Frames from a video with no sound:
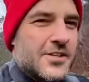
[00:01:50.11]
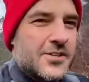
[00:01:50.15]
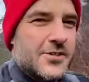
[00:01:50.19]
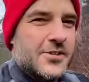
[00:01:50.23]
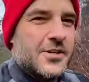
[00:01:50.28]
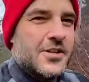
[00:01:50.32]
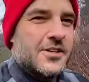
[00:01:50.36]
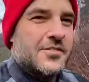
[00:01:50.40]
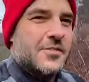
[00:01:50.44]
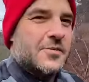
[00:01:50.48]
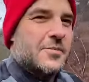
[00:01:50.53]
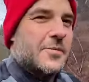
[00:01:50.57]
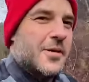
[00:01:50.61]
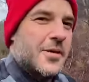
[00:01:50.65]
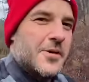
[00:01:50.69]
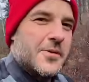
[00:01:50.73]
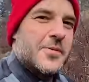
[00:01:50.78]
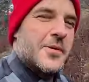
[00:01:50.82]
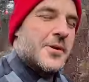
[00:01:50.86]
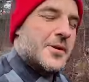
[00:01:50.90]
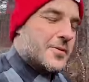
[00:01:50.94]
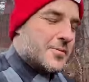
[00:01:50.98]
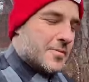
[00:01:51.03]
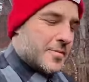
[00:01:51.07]
going everybody
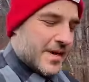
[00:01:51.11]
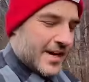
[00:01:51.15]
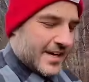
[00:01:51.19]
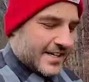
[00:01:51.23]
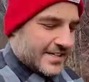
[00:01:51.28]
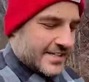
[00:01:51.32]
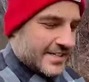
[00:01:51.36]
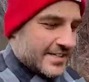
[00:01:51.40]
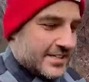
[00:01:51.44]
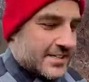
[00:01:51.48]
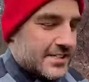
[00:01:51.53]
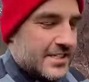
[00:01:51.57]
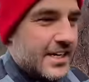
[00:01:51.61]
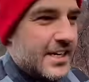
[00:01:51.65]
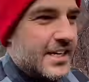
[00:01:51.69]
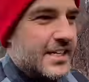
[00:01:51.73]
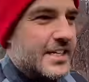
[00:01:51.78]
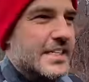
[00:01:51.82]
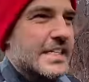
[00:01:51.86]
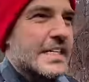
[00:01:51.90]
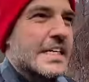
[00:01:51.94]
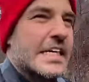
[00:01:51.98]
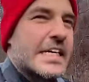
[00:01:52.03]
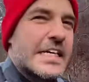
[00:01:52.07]
welcome back to the
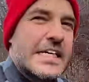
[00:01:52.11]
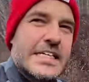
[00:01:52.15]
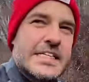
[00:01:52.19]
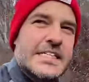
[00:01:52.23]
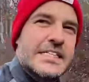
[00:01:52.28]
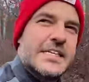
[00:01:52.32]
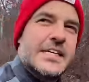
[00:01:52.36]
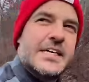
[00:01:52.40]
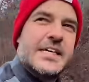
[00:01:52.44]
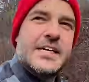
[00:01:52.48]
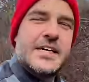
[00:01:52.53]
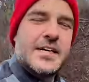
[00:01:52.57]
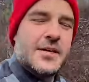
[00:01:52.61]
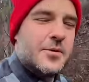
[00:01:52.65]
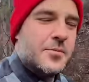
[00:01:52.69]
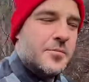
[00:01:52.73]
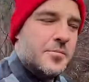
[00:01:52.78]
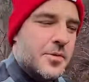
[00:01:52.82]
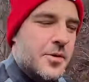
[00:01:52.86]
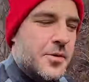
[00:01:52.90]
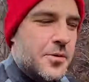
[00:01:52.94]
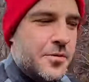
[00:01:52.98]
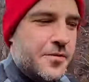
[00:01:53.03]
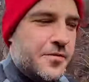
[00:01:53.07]
channel
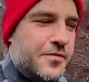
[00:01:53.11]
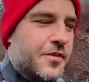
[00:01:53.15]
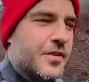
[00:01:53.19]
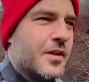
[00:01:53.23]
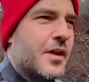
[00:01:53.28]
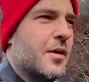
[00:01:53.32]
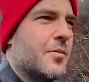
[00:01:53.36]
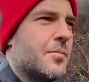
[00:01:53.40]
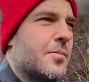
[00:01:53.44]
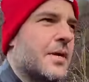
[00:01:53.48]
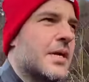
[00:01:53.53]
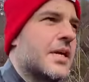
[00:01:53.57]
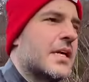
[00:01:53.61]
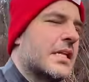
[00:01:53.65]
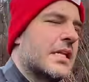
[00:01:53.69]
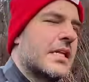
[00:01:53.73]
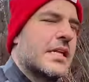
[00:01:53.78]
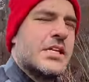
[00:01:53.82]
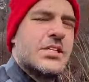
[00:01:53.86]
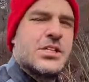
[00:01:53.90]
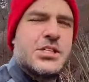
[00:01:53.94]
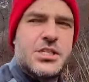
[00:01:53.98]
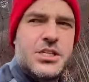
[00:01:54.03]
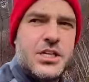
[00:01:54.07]
beautiful albeit
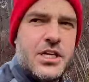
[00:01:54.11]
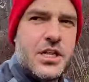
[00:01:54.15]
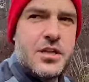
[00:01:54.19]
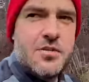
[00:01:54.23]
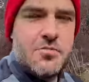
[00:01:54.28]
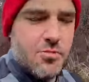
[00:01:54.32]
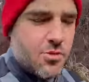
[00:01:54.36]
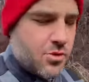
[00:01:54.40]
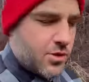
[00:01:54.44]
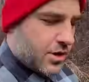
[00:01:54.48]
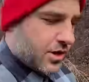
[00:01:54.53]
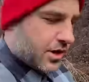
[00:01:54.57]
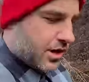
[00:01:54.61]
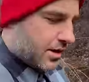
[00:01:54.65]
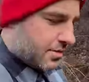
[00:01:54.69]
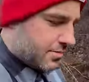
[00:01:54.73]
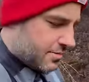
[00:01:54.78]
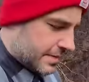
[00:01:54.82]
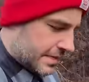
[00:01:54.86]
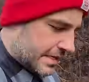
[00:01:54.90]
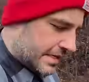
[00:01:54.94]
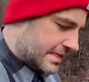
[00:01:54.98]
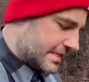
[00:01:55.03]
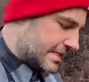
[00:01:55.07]
little chilly morning in
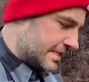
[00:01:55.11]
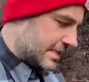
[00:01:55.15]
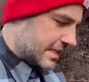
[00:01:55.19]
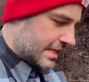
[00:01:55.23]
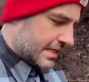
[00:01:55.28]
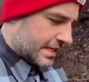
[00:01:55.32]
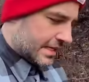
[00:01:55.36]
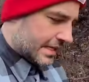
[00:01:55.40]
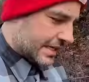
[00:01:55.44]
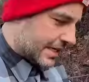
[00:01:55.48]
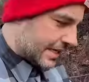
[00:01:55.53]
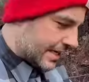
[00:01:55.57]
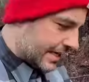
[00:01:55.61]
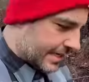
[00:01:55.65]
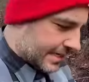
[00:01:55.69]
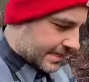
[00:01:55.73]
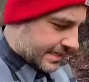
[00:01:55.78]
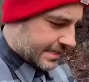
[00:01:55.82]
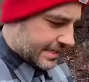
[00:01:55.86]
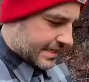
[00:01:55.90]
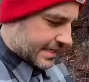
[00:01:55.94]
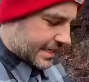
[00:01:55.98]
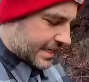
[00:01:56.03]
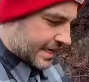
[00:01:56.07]
BC the lake
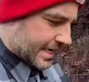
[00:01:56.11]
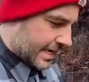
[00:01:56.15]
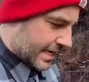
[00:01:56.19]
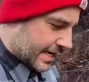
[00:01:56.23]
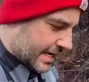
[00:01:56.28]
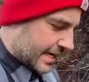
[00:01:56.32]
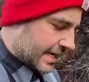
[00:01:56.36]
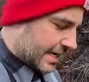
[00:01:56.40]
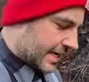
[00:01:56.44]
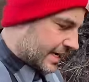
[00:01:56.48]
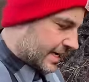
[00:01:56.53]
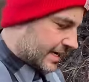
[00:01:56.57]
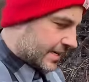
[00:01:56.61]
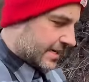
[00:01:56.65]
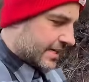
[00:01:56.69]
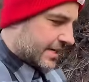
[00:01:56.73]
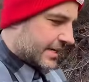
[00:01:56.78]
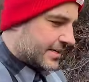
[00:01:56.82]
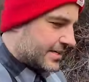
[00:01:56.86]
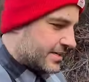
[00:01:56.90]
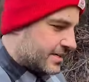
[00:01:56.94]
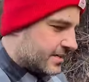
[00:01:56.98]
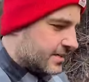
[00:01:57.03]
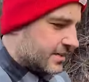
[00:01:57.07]
is
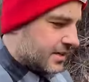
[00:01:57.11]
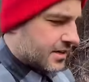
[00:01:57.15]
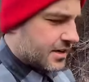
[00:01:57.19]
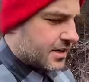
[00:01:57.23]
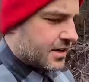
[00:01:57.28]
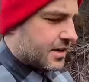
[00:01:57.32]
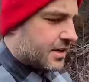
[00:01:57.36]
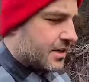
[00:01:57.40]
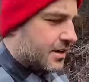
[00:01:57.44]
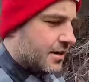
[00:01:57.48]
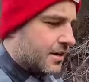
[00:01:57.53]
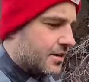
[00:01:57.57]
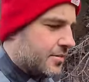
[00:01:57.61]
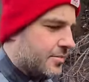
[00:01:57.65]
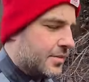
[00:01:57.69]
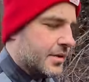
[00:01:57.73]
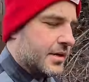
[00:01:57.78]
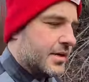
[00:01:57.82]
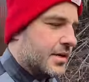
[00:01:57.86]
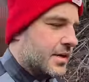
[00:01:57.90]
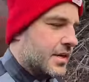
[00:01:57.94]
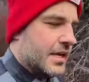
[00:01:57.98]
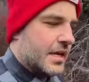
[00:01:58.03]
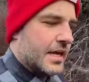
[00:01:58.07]
nice and calm
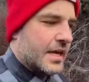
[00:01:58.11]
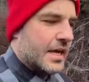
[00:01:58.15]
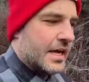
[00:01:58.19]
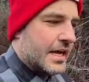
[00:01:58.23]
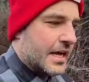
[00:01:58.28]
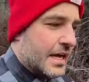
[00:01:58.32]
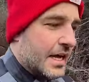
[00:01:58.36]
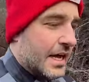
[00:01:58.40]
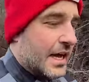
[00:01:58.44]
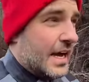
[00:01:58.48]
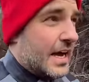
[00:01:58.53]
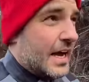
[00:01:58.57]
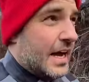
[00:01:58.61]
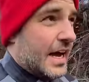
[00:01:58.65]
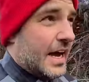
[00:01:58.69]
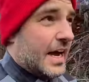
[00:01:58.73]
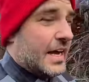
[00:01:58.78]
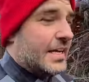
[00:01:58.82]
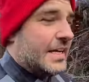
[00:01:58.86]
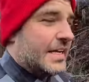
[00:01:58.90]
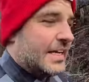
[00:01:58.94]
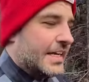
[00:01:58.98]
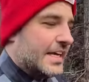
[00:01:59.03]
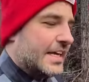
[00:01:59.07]
and I
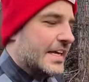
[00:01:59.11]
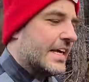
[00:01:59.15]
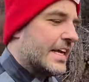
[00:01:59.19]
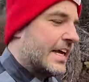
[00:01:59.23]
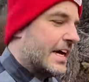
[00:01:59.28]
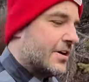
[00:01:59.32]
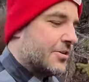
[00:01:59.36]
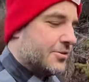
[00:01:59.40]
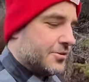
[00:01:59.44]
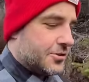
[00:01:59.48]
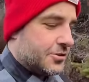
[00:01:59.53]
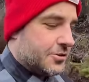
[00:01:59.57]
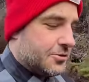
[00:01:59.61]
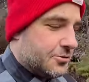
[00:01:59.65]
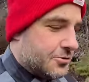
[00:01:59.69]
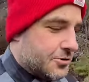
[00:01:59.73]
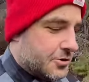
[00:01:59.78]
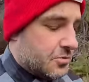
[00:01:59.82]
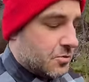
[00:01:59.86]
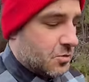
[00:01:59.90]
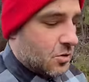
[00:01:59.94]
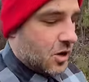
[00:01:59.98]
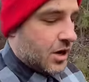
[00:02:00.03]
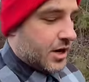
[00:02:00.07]
need to get out and do
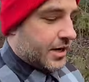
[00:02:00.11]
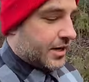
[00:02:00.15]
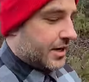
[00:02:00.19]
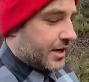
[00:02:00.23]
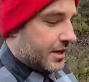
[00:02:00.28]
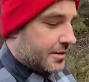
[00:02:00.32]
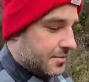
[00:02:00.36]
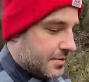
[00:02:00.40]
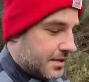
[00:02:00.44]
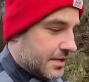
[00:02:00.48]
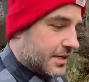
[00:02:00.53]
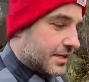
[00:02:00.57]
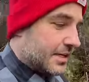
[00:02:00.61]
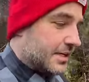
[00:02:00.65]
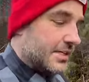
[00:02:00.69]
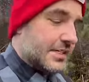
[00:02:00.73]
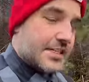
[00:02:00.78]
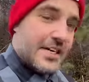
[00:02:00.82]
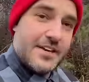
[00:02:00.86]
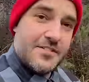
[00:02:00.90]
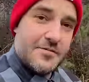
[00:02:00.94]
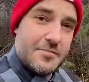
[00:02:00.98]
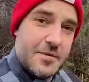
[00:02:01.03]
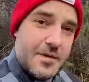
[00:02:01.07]
some walking because
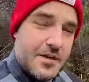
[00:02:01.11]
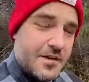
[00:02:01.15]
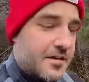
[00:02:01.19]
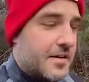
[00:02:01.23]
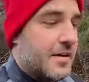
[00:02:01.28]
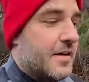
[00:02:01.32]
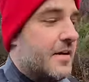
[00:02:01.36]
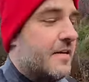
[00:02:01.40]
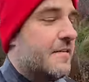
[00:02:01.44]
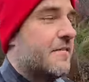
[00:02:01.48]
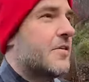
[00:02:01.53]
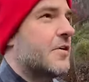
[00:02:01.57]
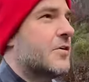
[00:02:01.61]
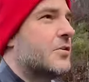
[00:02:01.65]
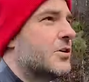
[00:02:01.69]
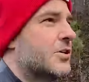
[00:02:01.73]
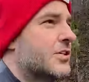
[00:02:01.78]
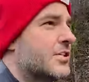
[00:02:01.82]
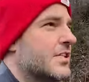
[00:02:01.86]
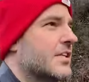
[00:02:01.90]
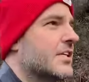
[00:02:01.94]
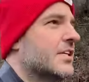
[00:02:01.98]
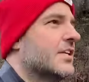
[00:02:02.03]
I've been focusing